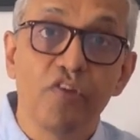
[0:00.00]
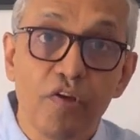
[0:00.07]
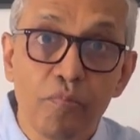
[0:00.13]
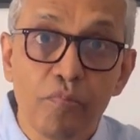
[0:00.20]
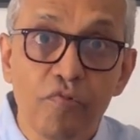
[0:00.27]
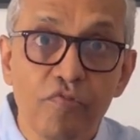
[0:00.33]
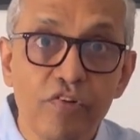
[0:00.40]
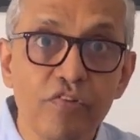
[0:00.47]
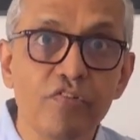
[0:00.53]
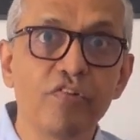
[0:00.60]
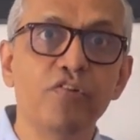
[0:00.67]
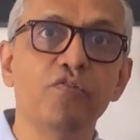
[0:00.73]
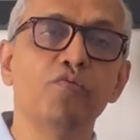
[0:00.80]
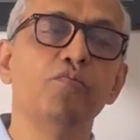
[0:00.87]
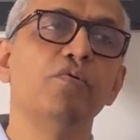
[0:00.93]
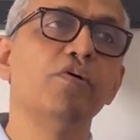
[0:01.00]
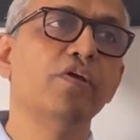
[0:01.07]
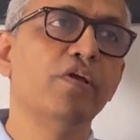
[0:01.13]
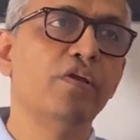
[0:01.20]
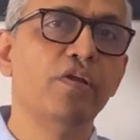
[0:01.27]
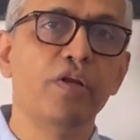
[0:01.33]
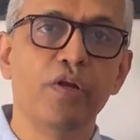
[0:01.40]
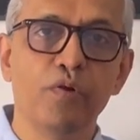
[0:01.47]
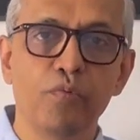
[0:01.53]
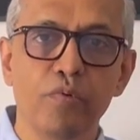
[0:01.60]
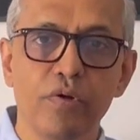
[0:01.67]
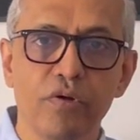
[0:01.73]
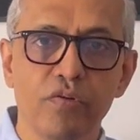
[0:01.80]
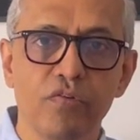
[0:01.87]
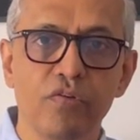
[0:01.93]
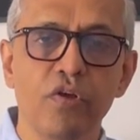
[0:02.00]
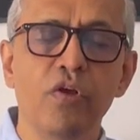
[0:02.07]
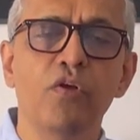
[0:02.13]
professionals work in networks.